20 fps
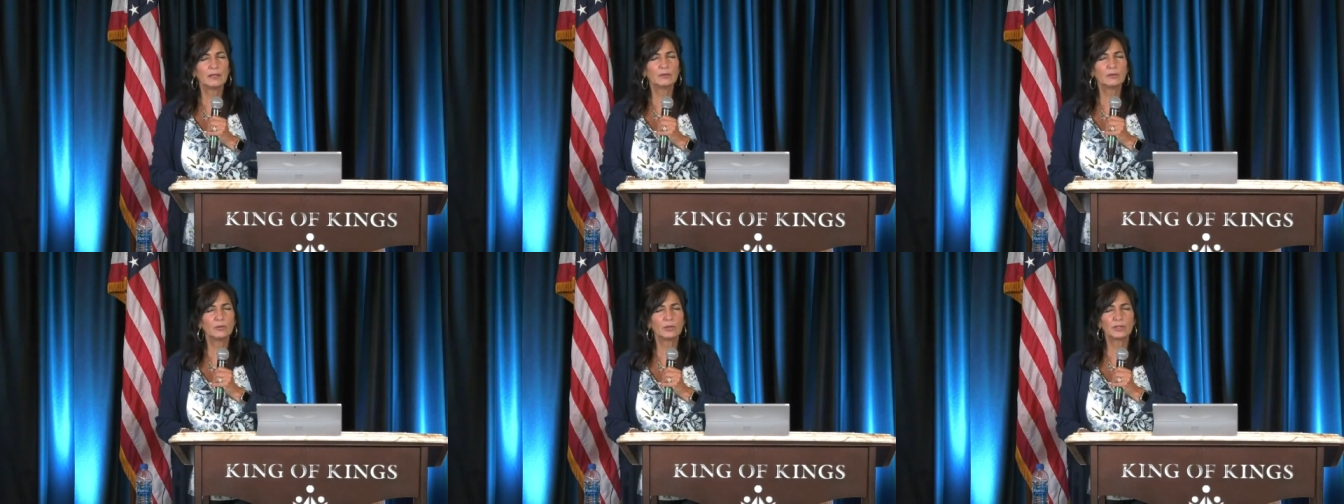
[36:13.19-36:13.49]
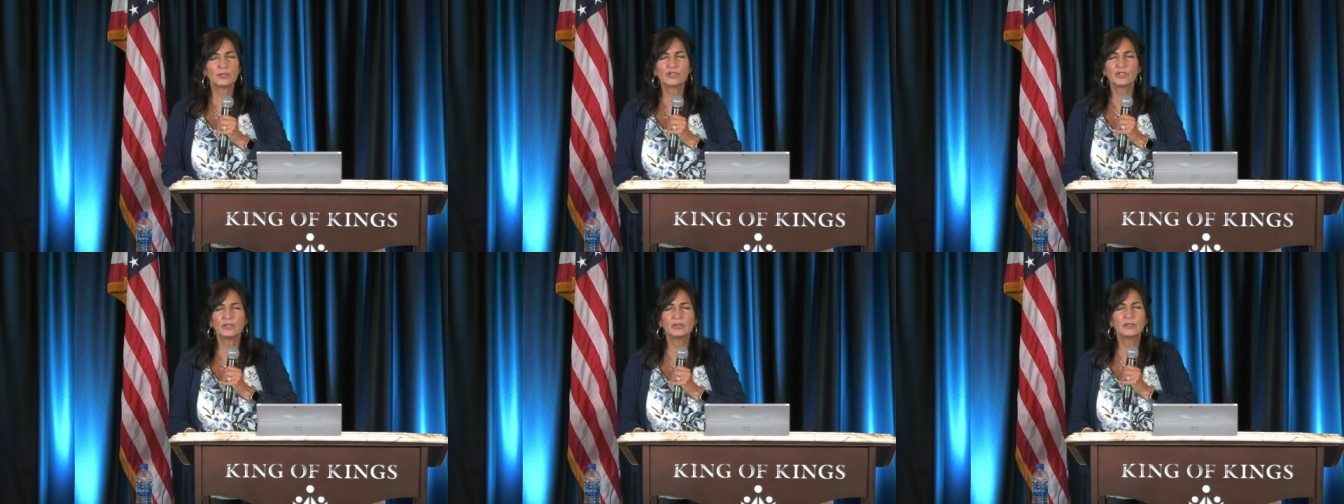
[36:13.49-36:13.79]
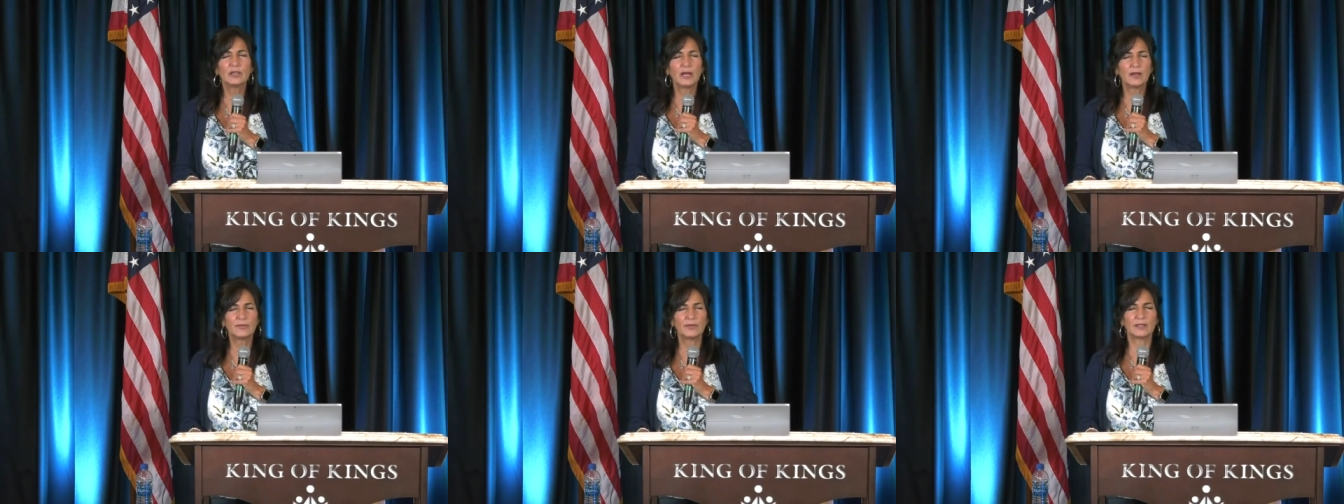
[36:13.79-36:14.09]
that, Lord,
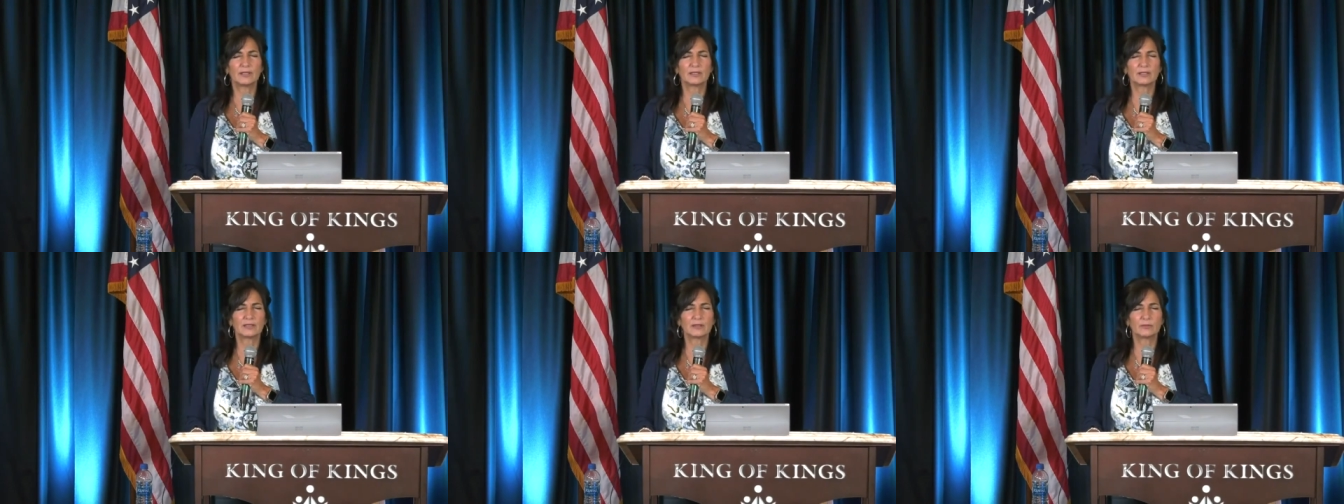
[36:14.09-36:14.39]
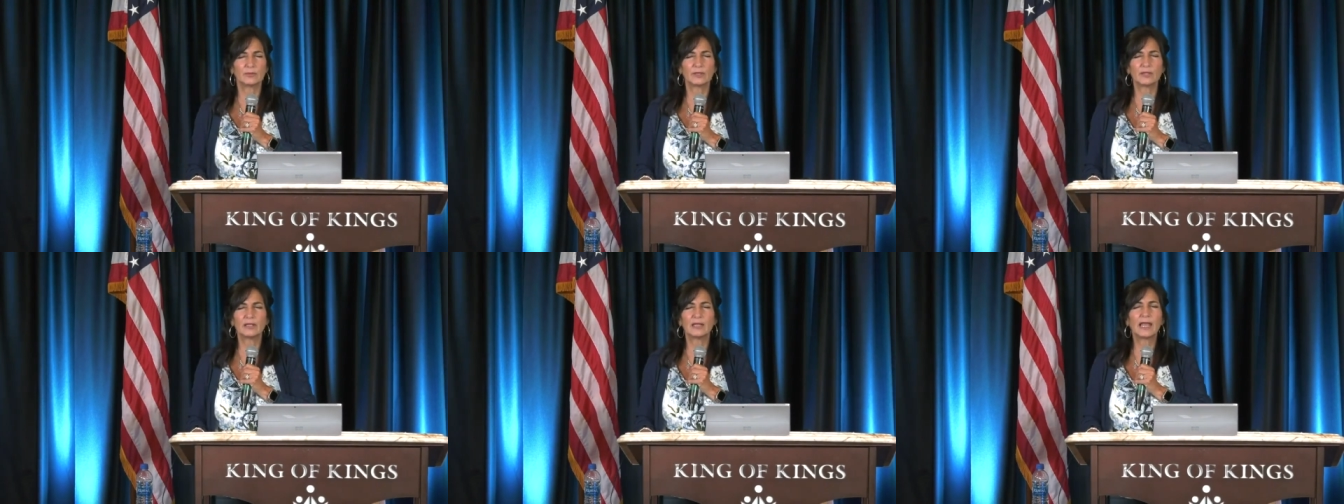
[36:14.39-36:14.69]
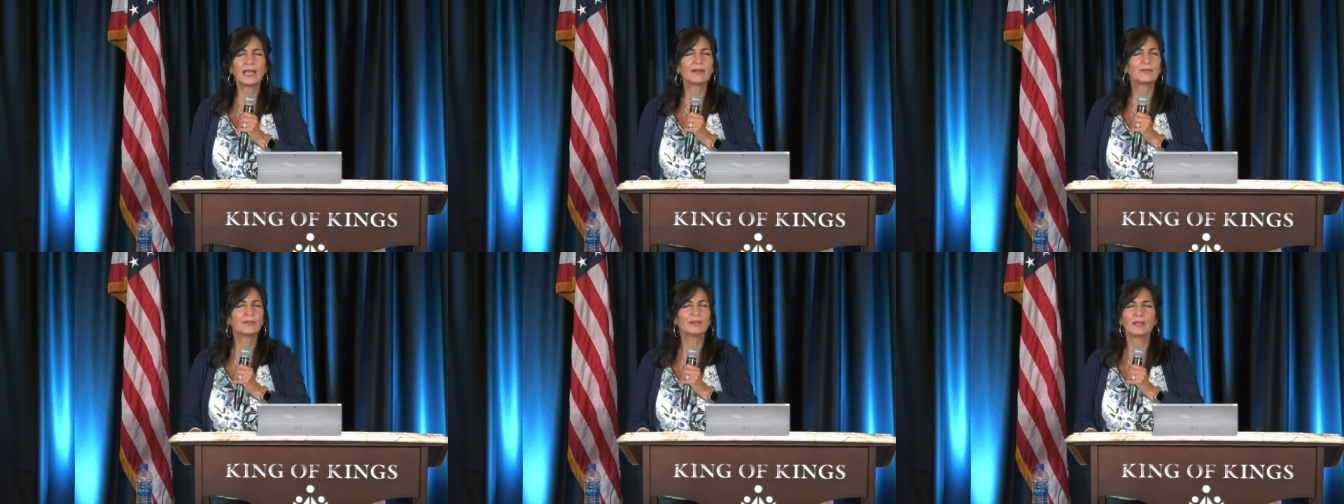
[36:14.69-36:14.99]
you love us
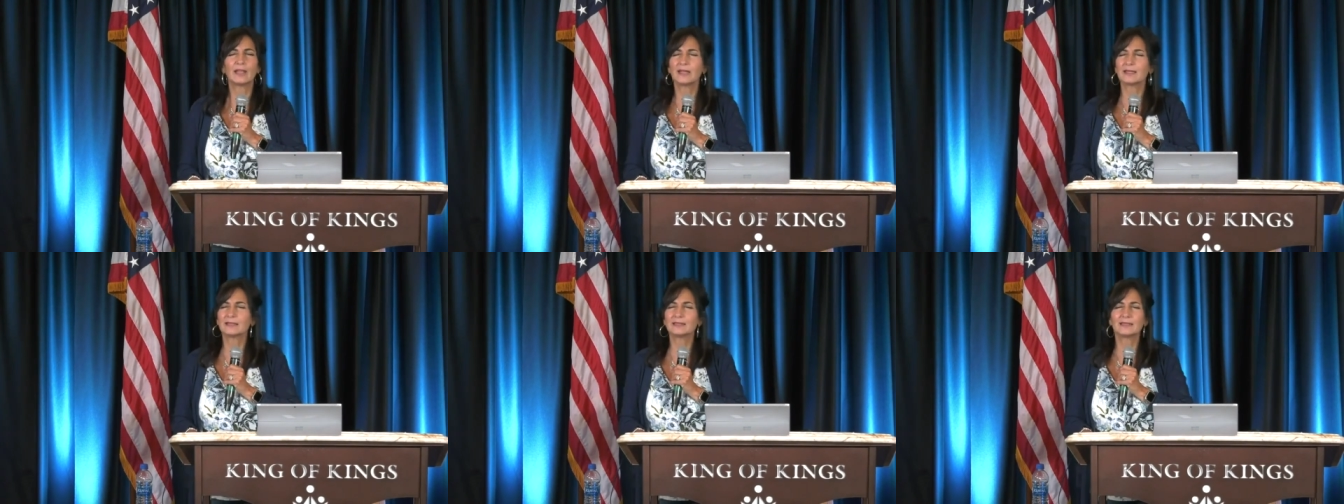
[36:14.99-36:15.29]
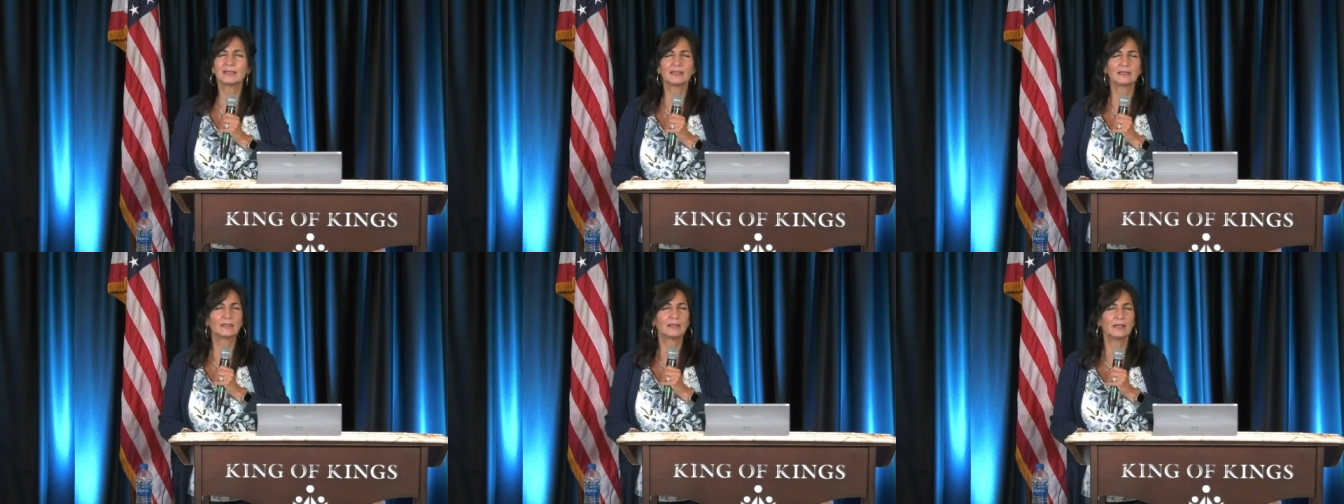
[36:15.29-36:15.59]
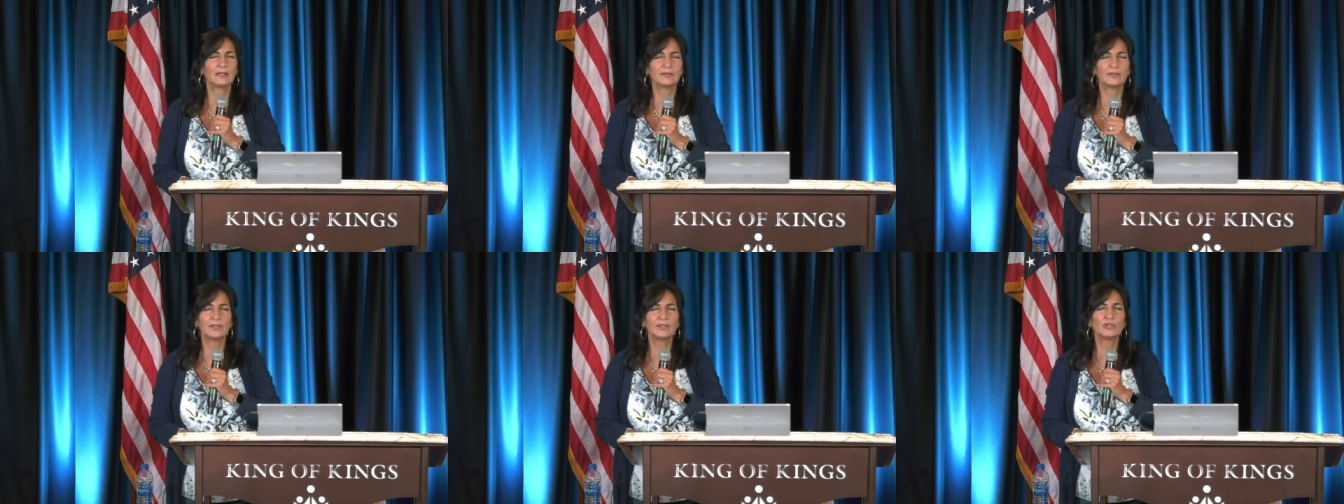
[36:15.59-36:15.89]
with an
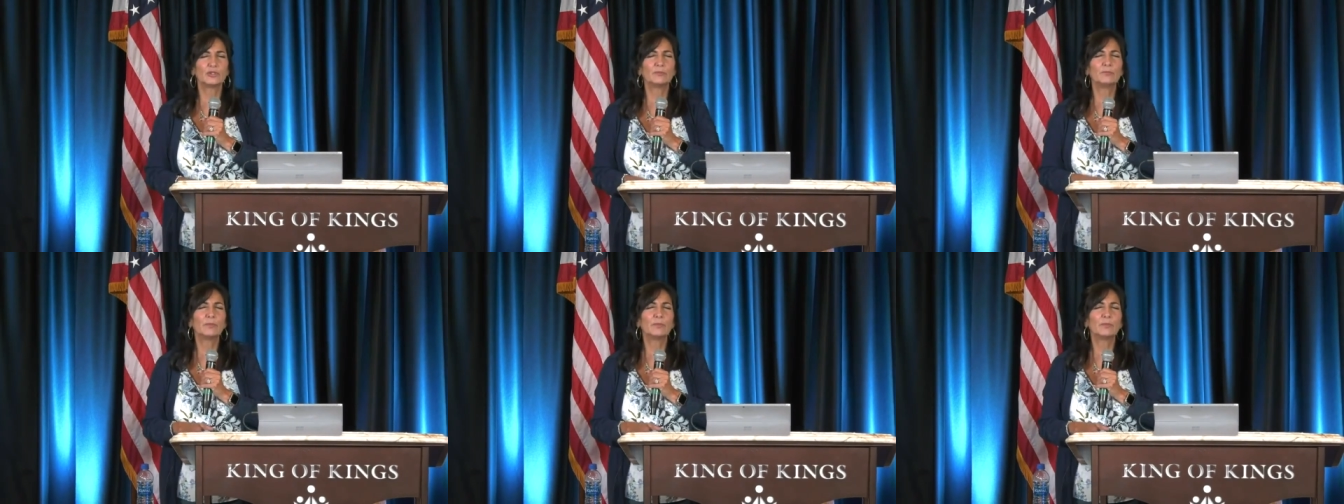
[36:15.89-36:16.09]
everlasting love,